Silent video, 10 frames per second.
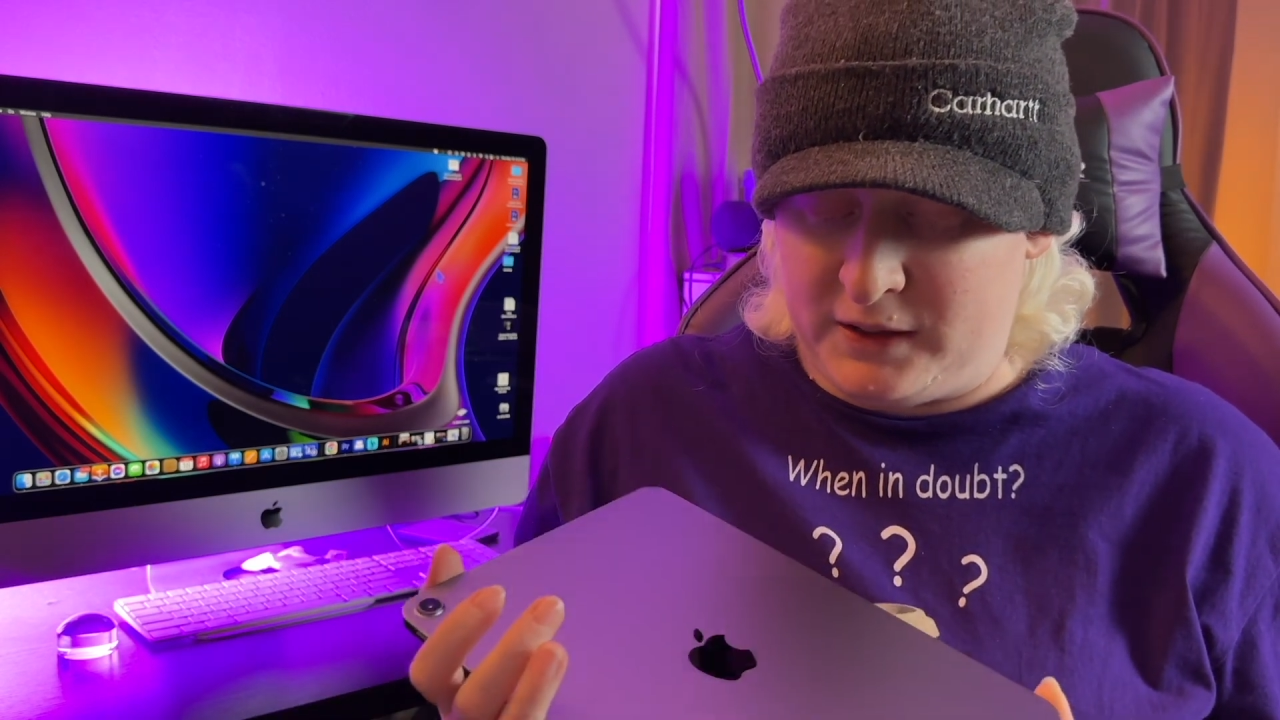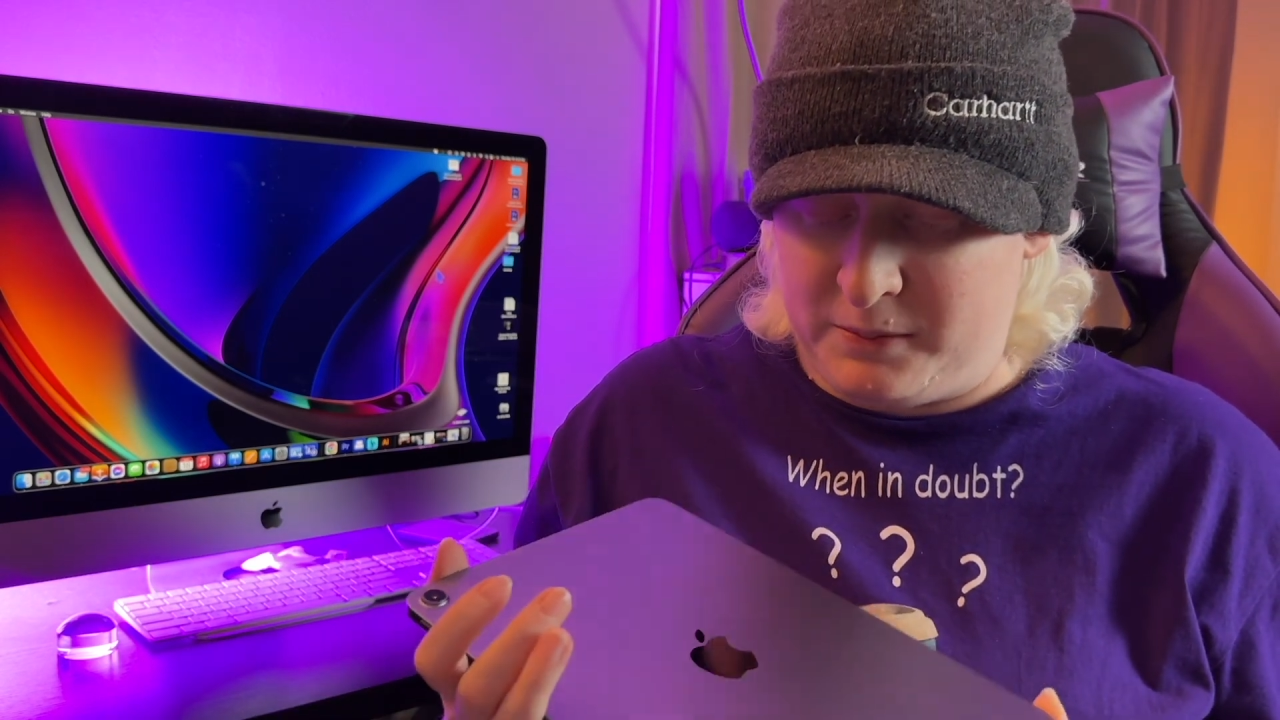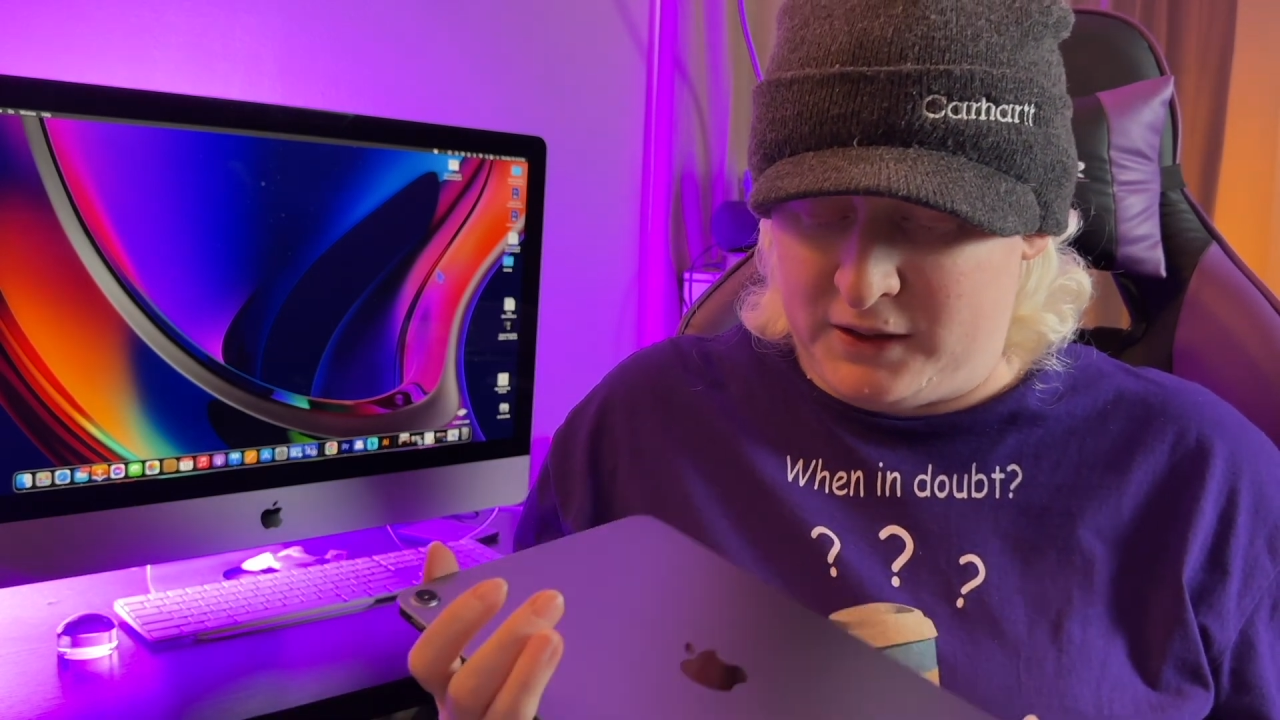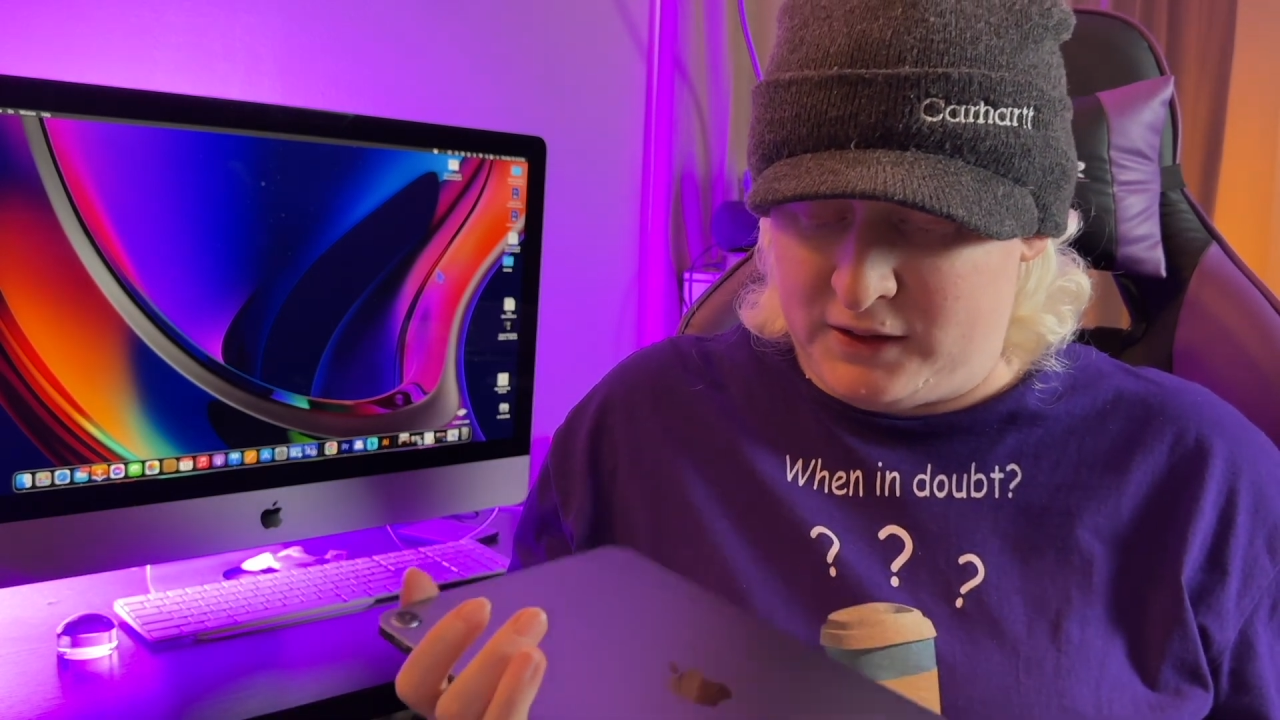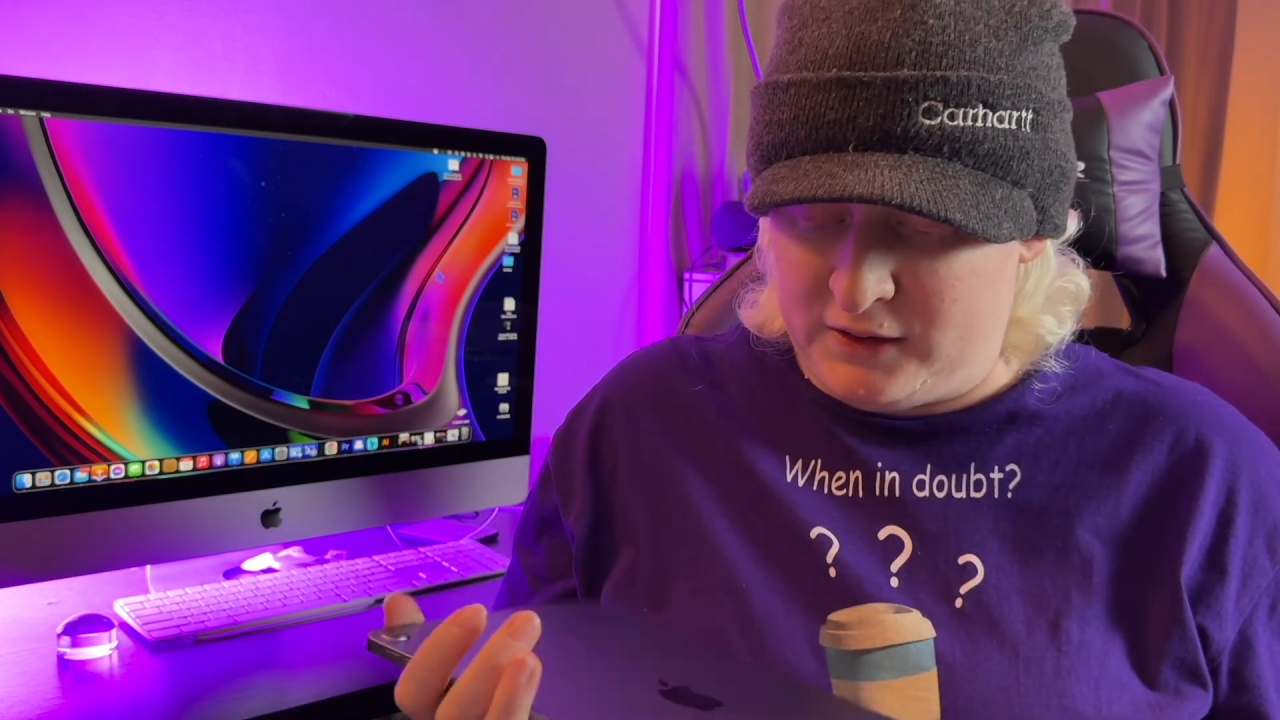
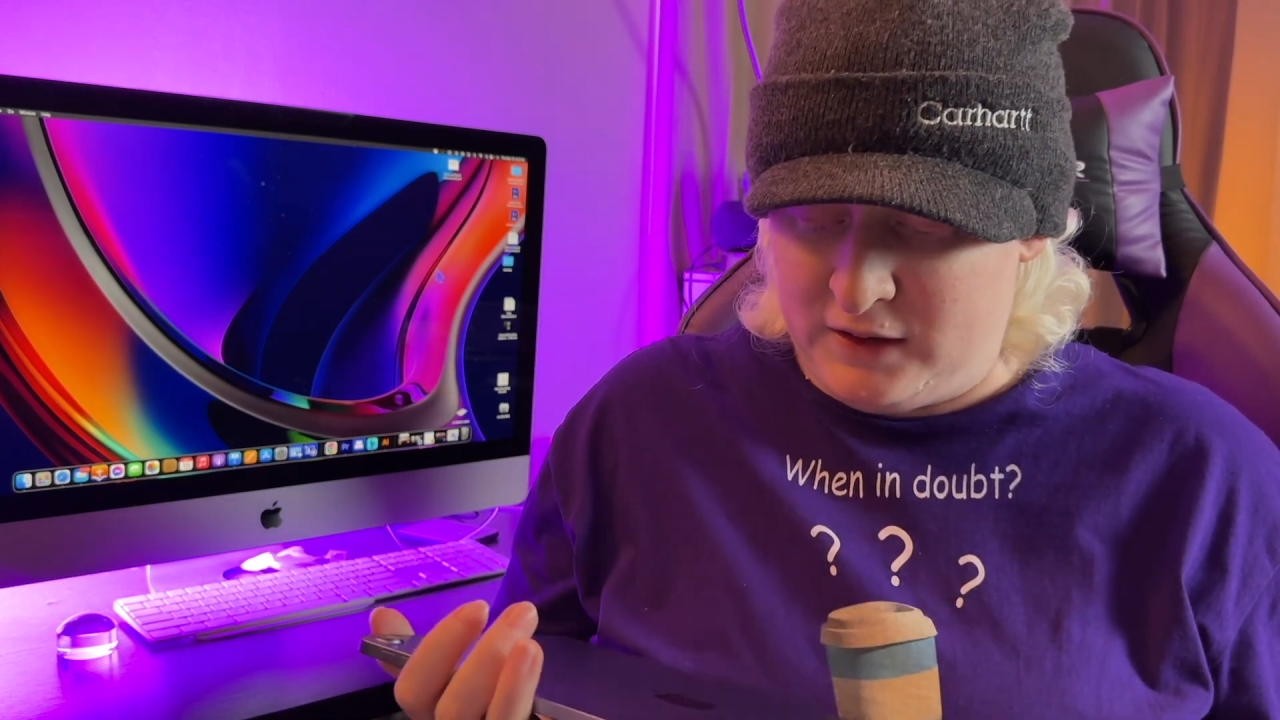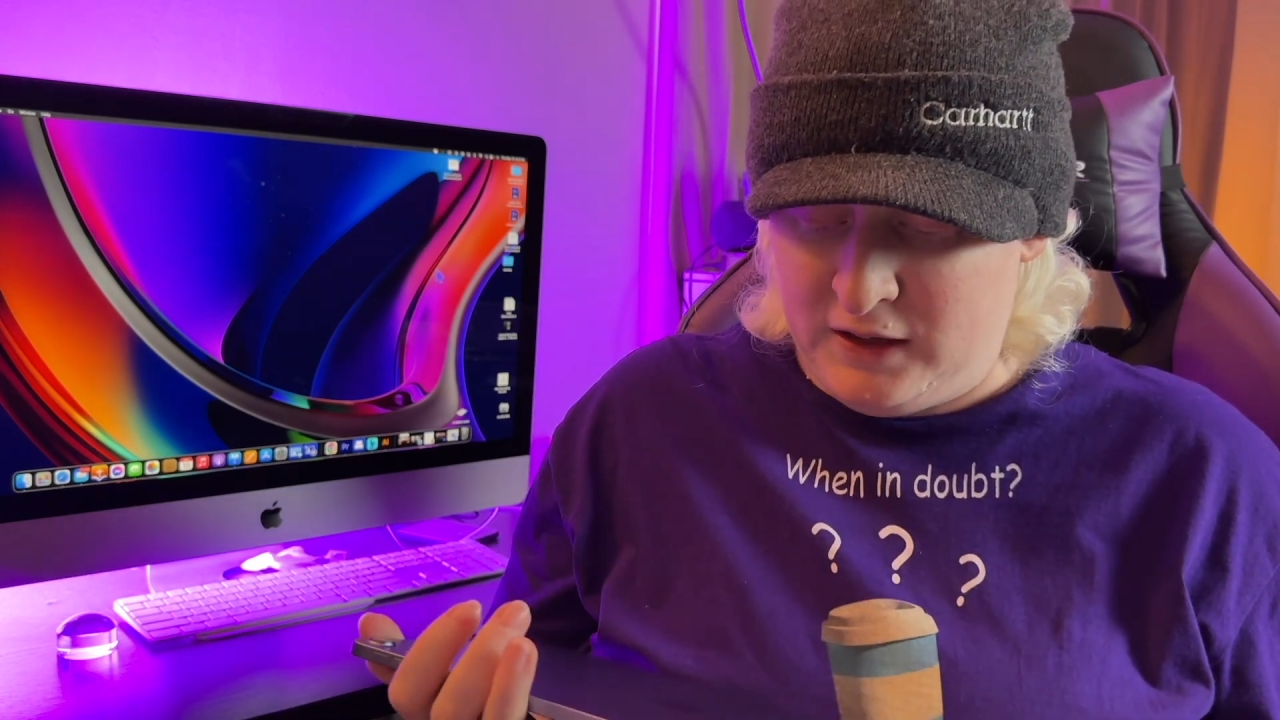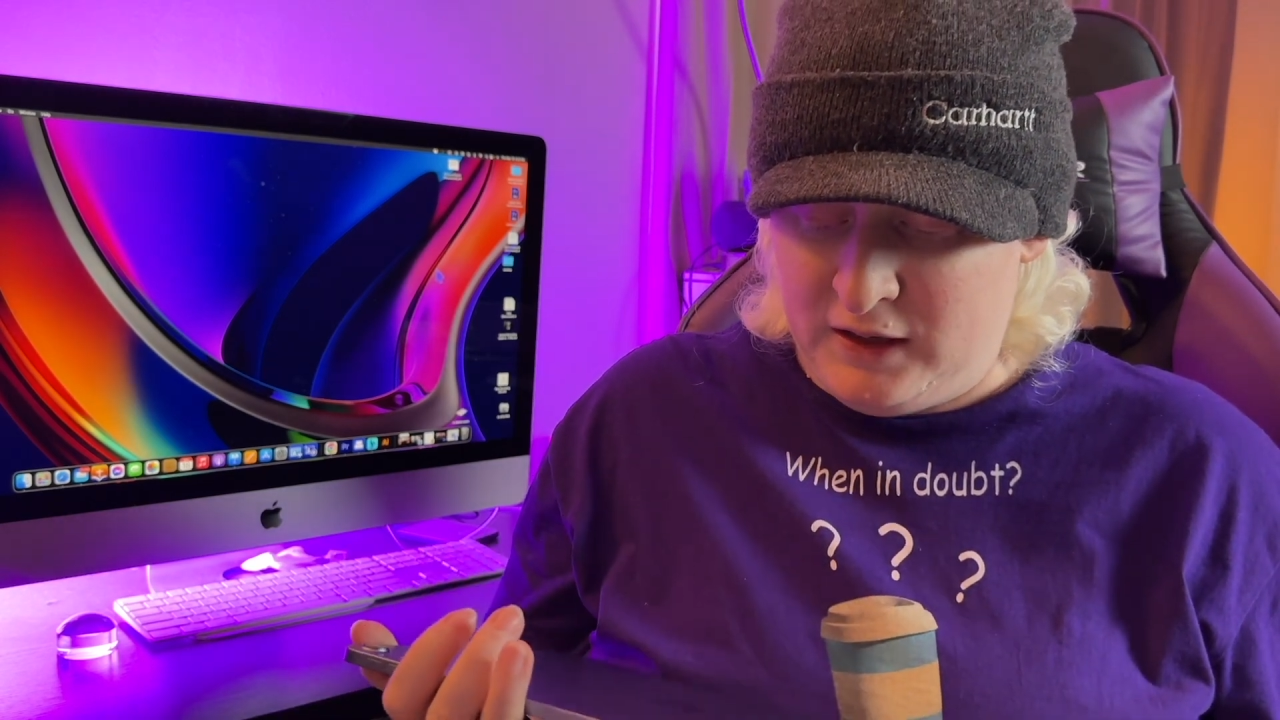because